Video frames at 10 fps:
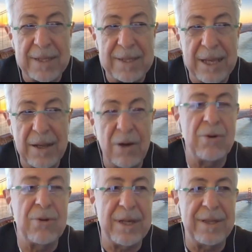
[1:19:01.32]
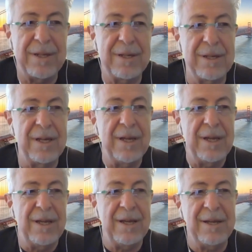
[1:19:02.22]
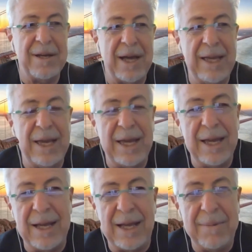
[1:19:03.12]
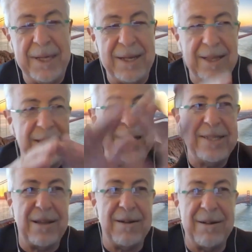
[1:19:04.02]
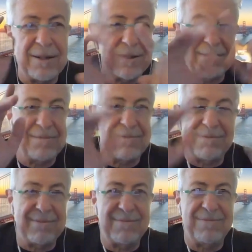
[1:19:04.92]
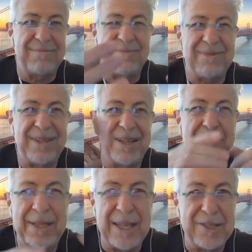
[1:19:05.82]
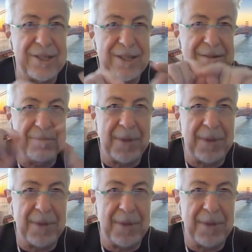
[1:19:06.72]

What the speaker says: and say, oh, I mean, these are the limitation.